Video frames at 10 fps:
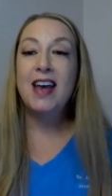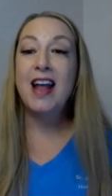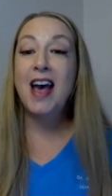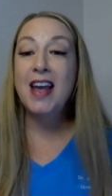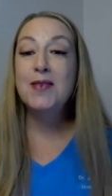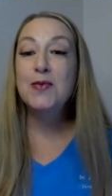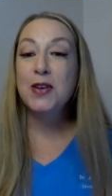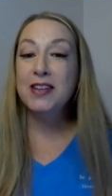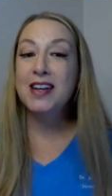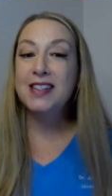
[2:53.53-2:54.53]
And I am
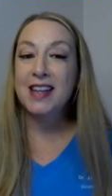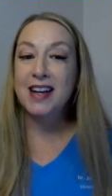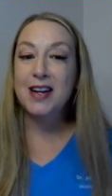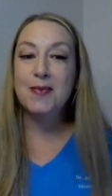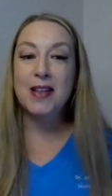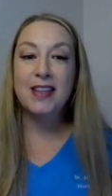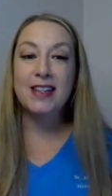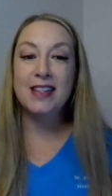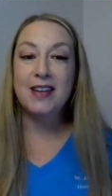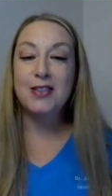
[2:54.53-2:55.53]
really excited about
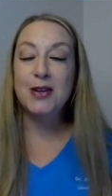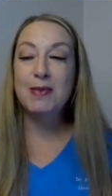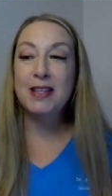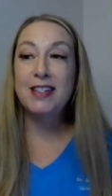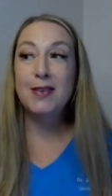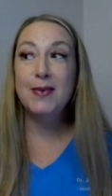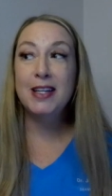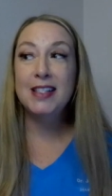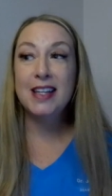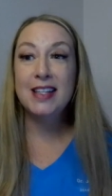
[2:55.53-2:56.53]
the incentive trip this year
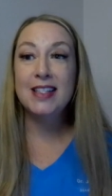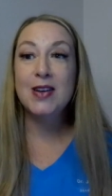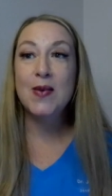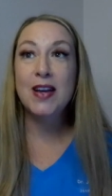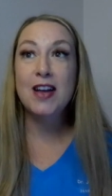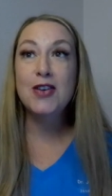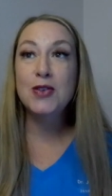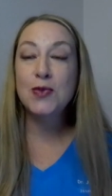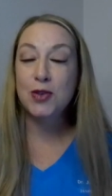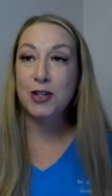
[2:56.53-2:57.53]
because it is going on
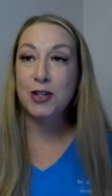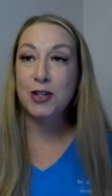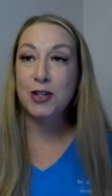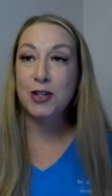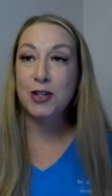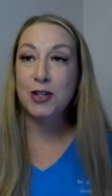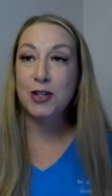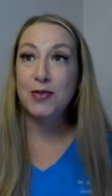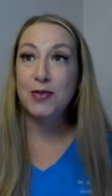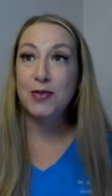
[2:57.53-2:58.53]
a cruise
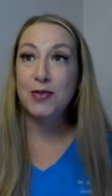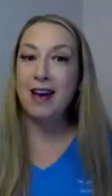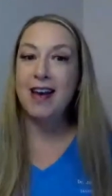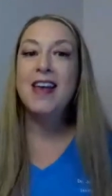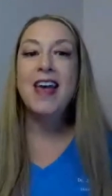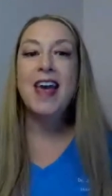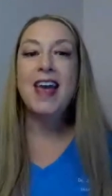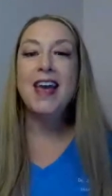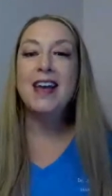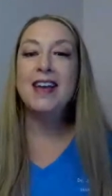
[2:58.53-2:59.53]
to
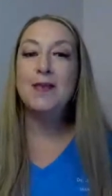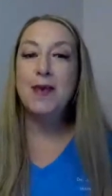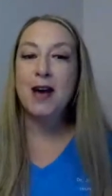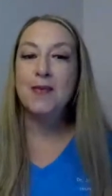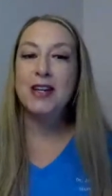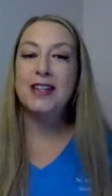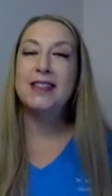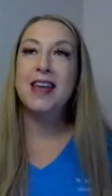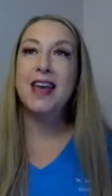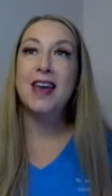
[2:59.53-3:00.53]
Jamaica and the
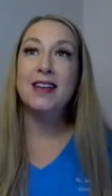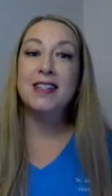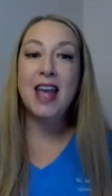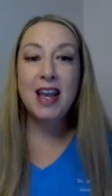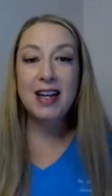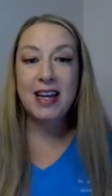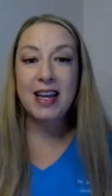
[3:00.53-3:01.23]
Bahamas and to